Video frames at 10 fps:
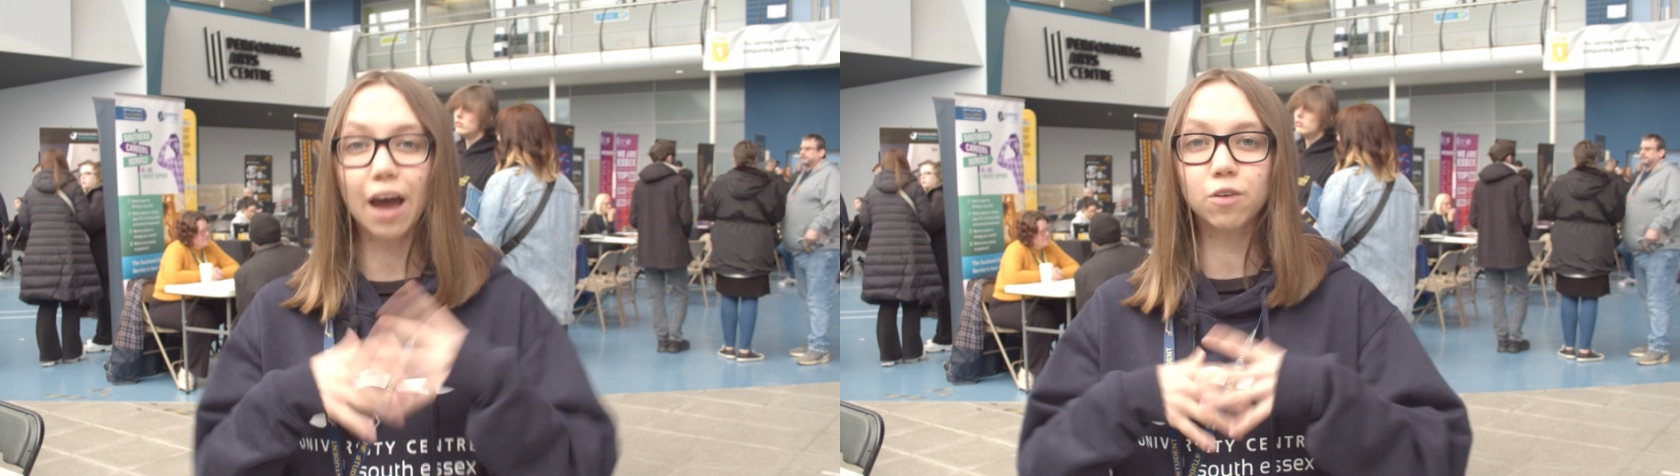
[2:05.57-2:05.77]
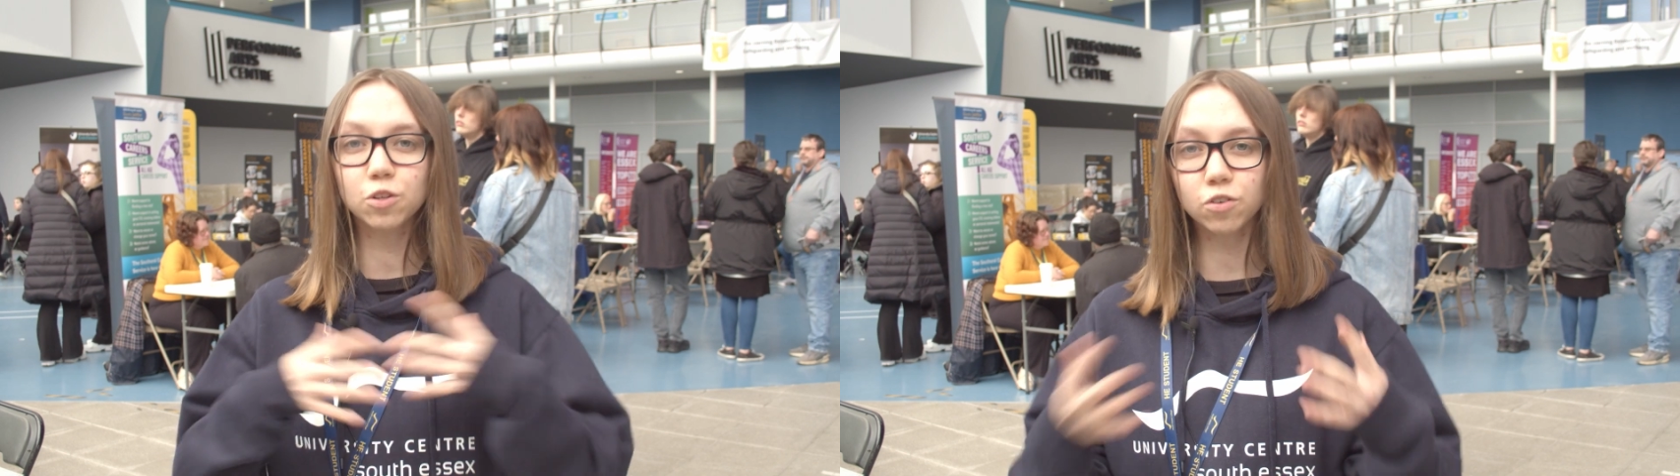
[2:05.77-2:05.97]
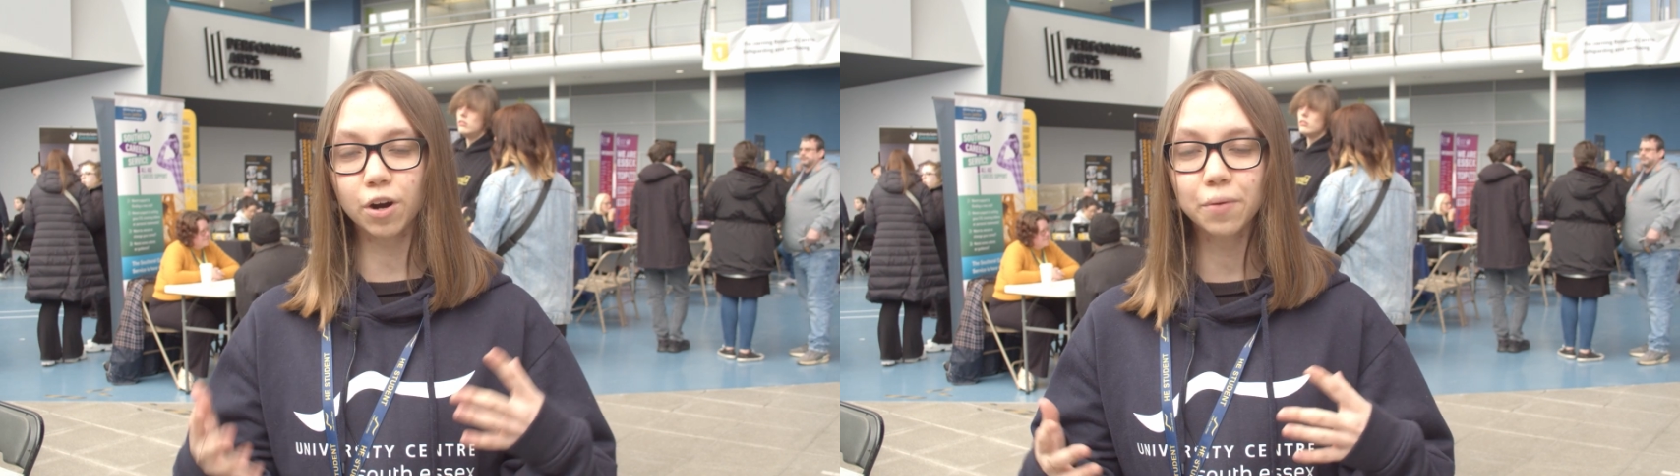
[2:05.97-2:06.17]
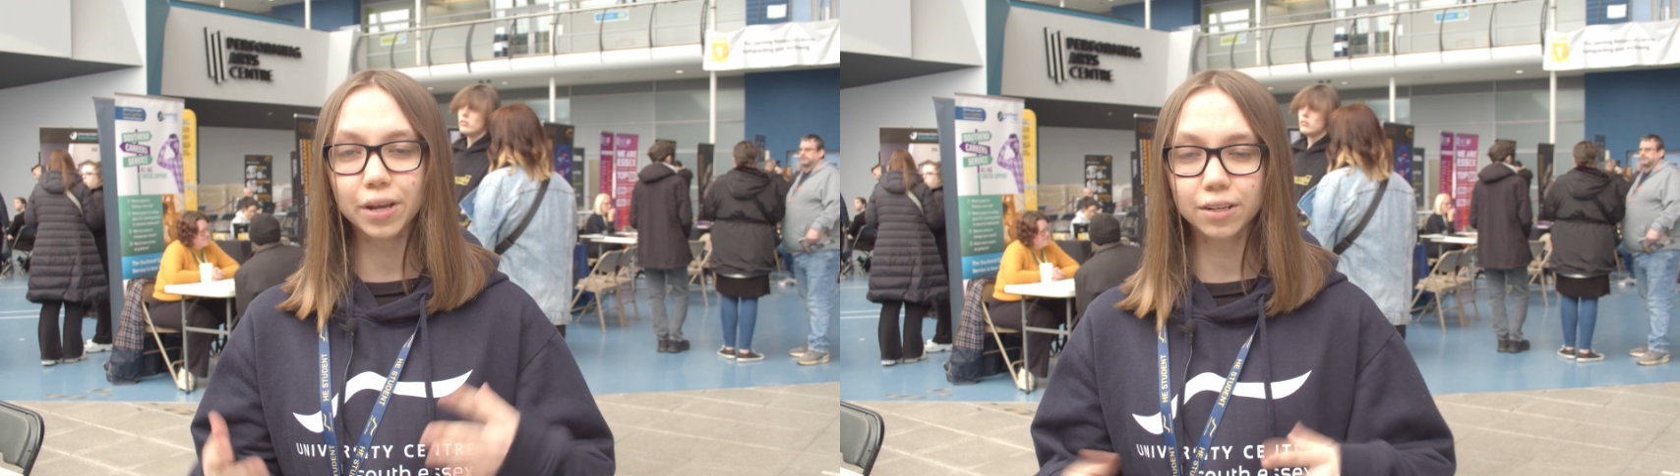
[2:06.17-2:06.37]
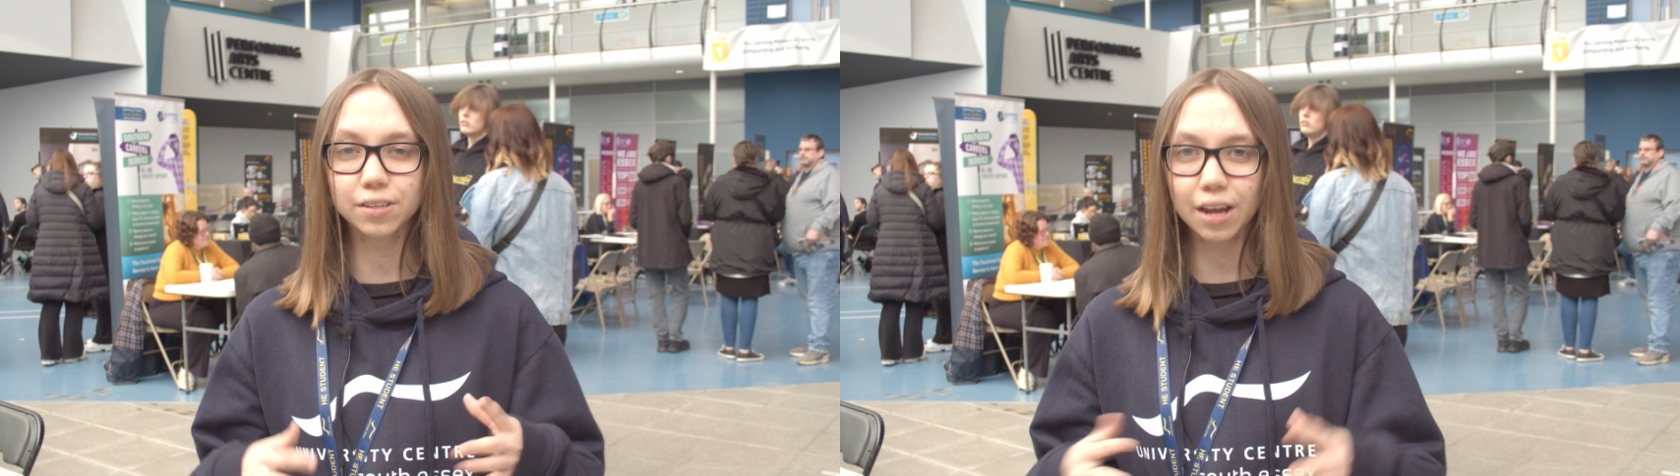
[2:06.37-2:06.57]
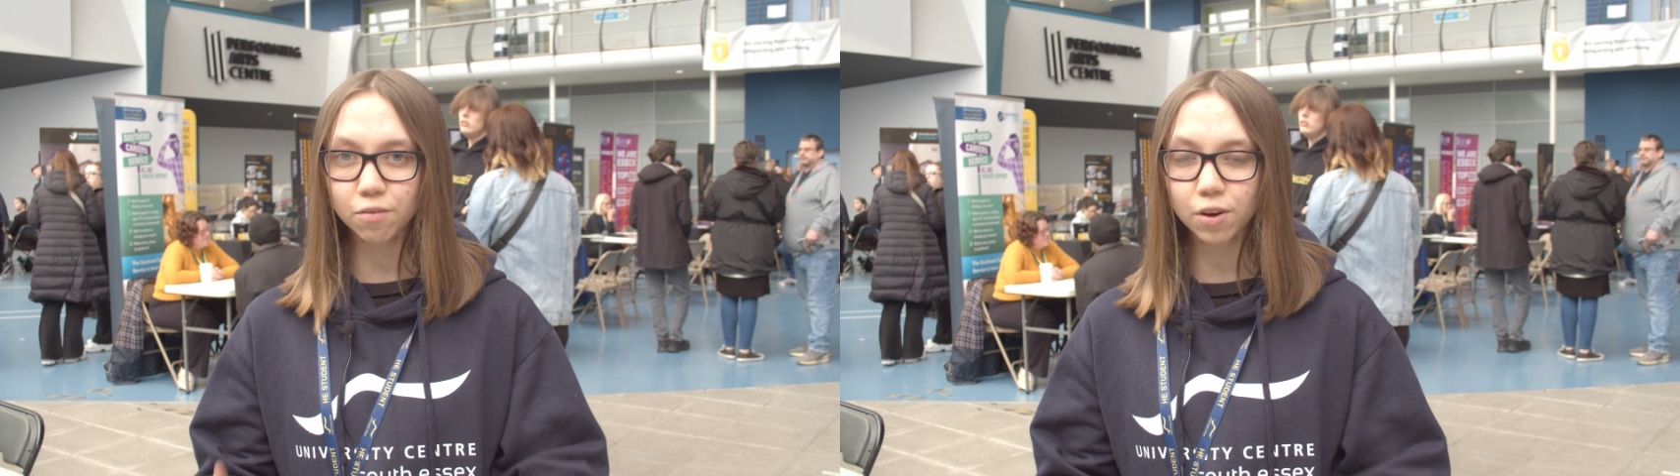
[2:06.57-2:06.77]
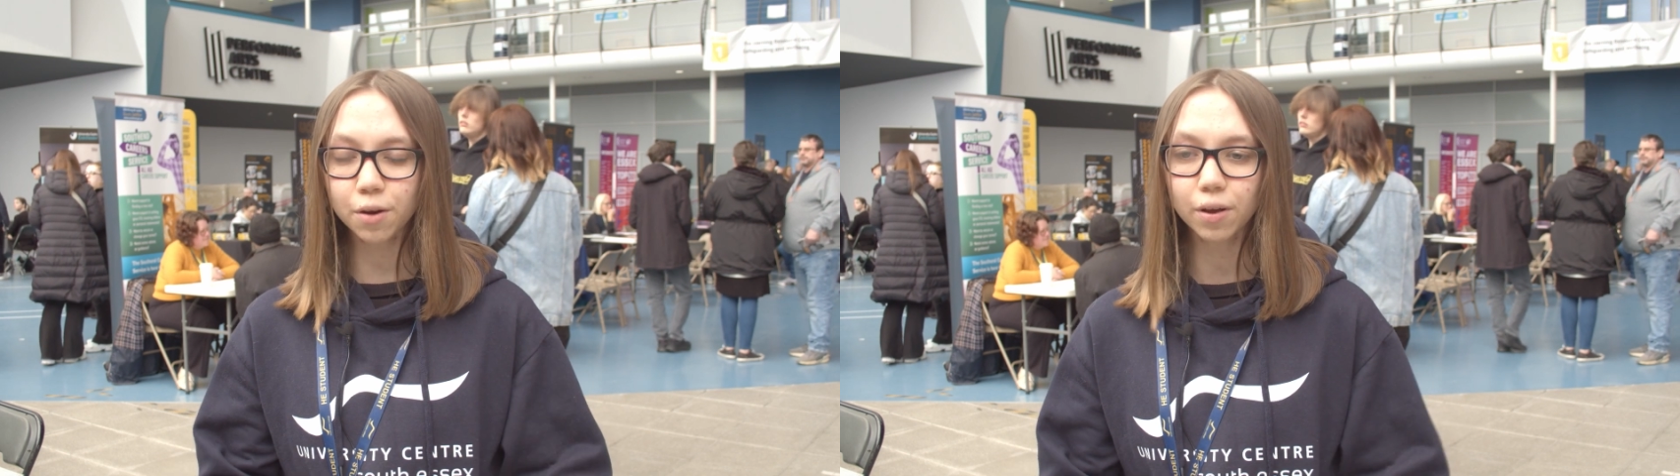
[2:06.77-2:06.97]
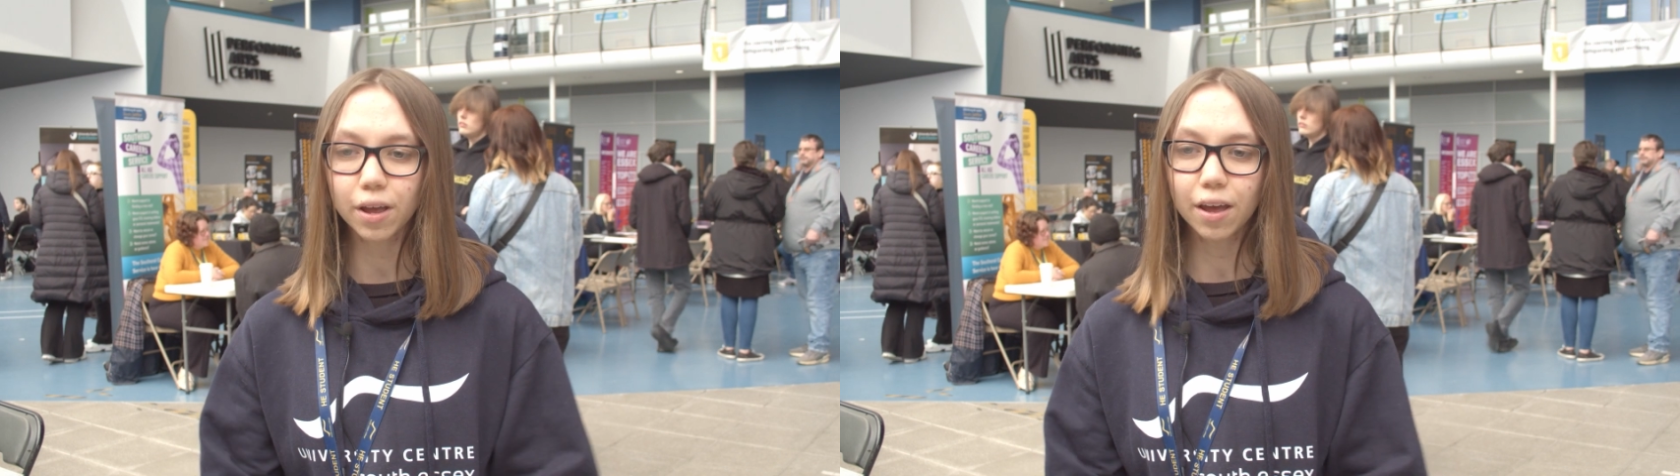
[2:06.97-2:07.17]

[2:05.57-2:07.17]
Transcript: how to grow into that world.